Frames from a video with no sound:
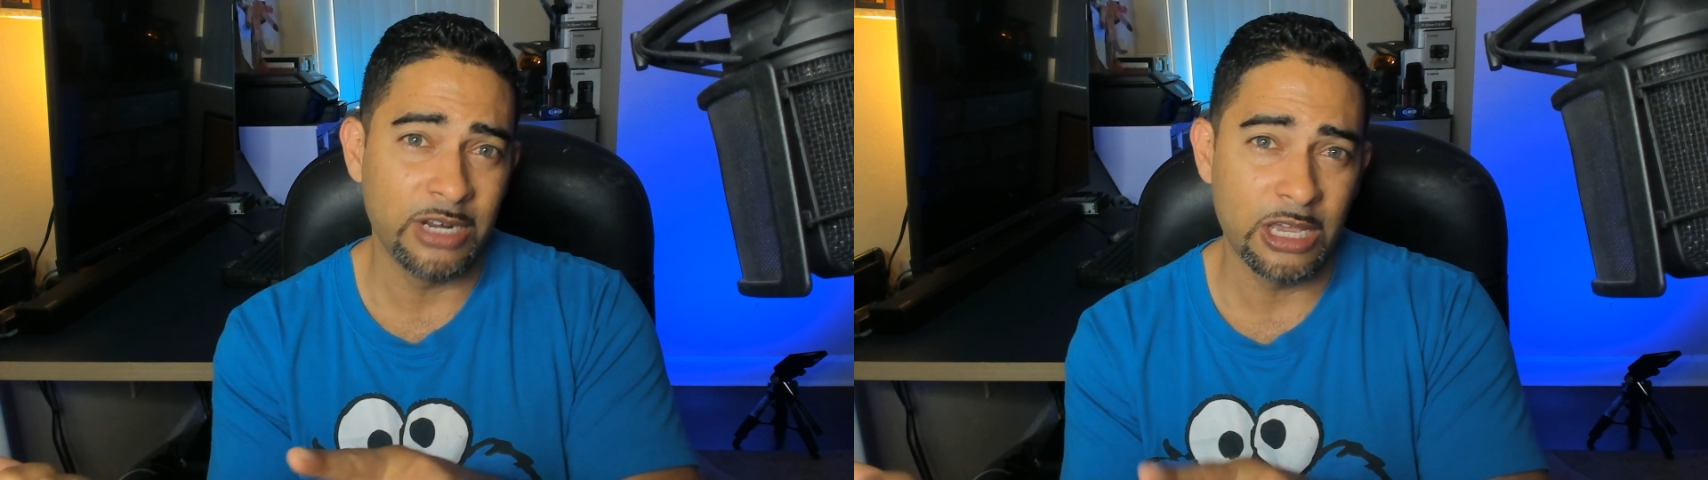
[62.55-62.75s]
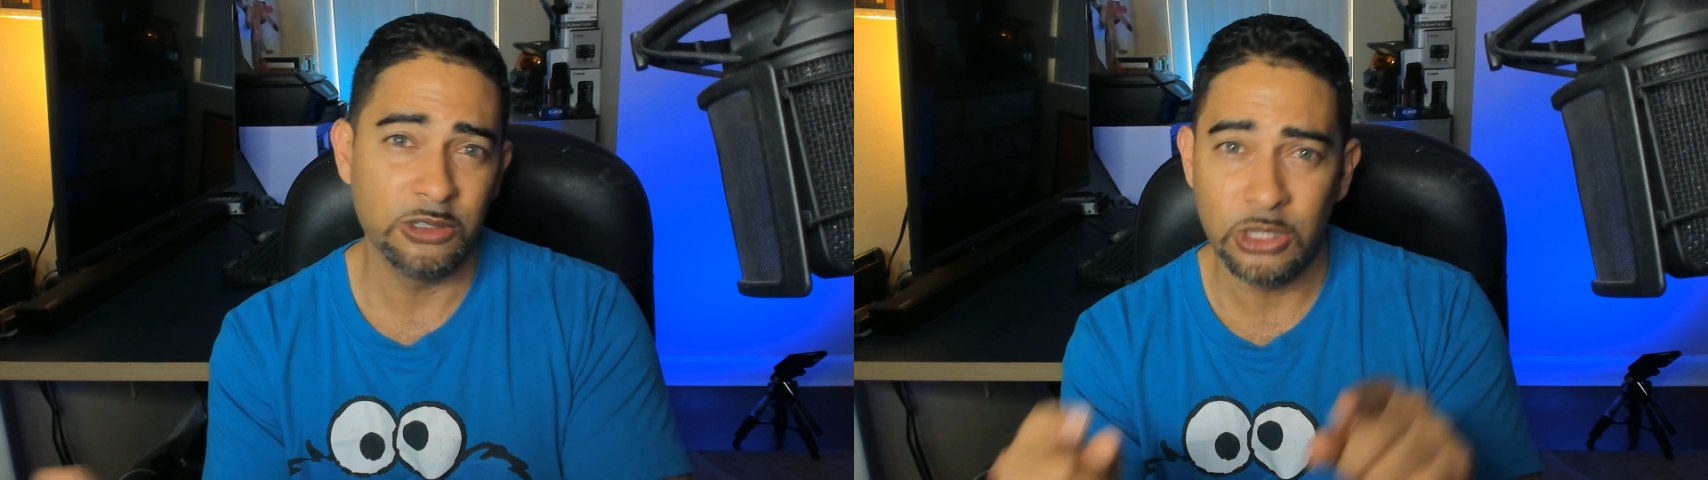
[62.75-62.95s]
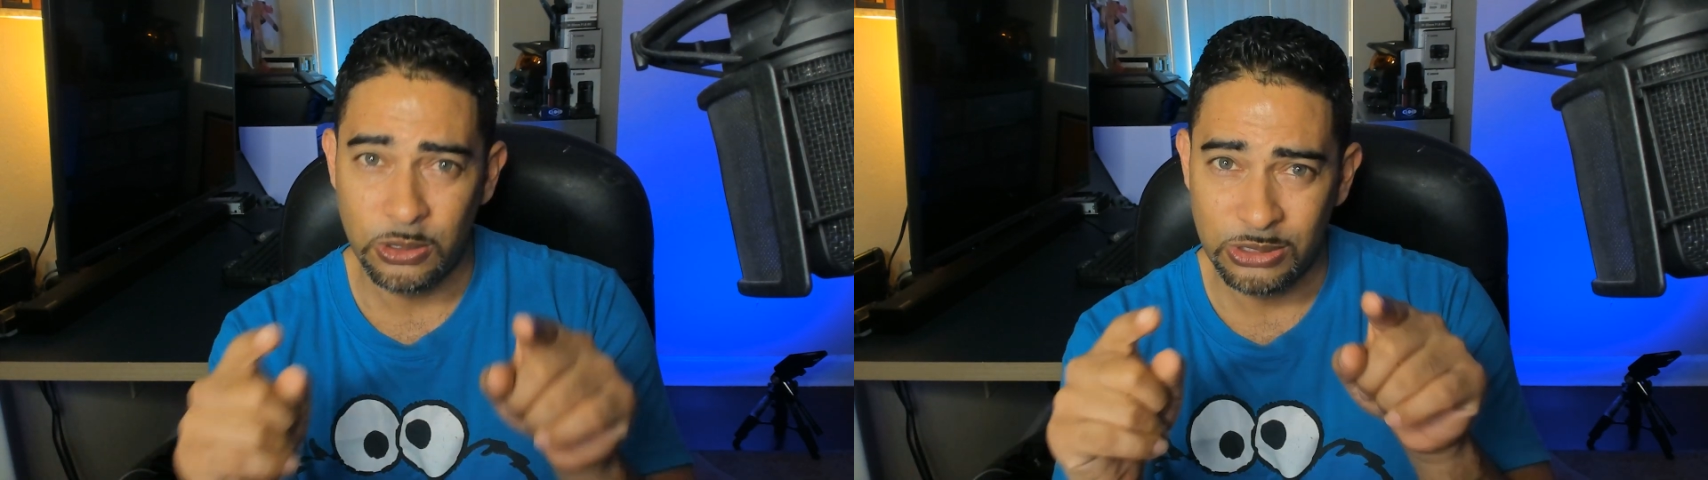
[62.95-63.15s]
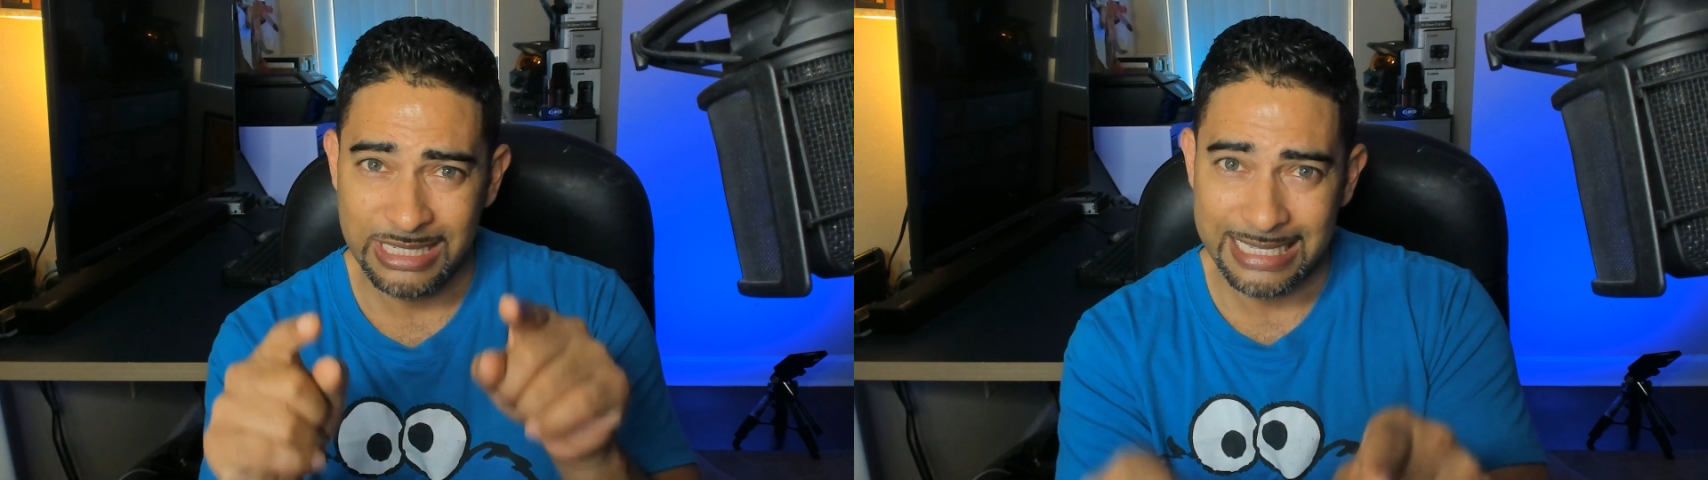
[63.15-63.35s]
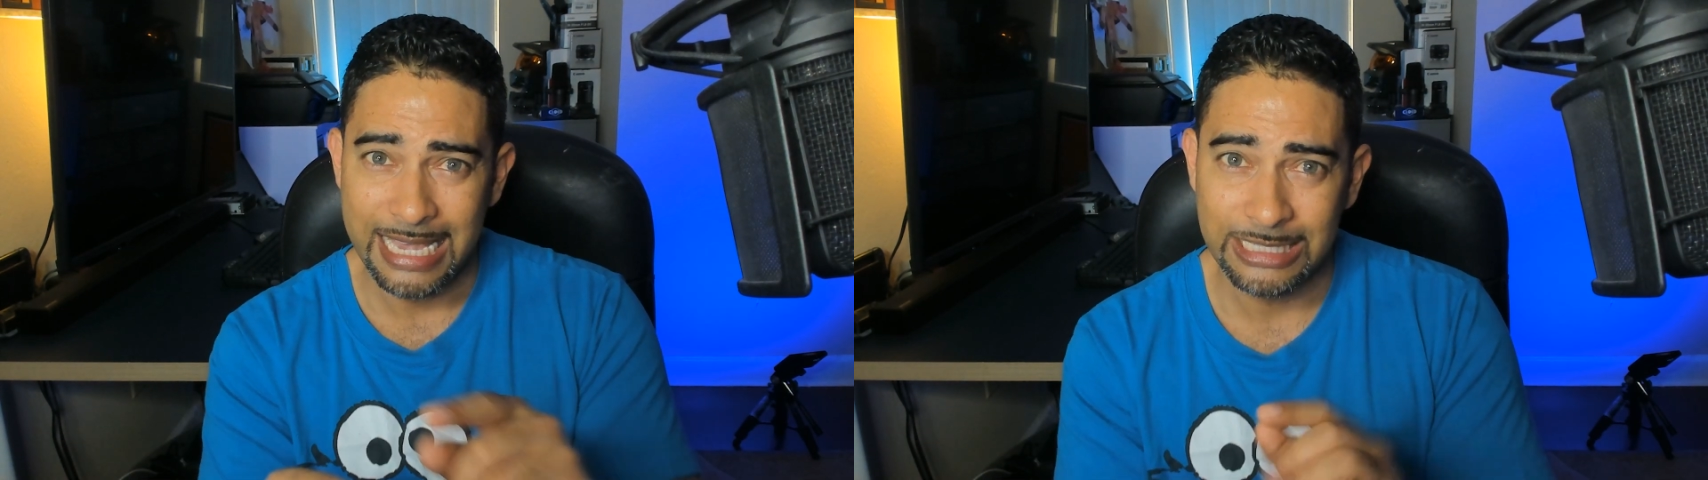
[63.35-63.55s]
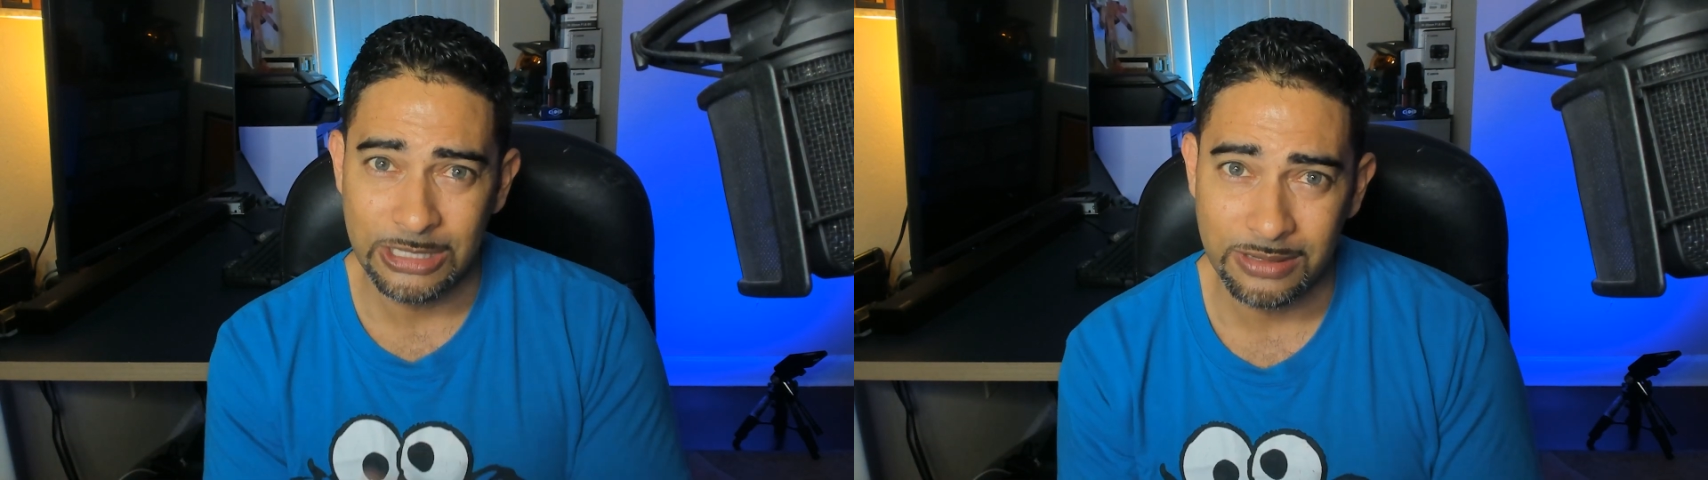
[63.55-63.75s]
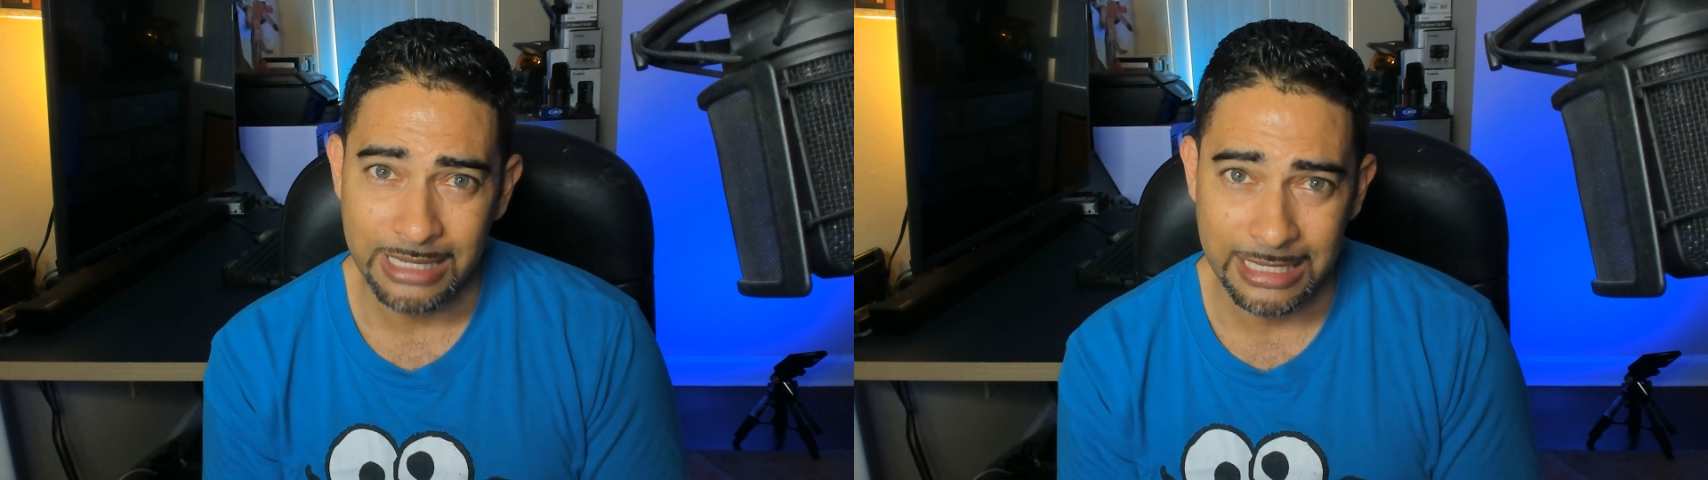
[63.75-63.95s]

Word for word: the video, so stay tuned.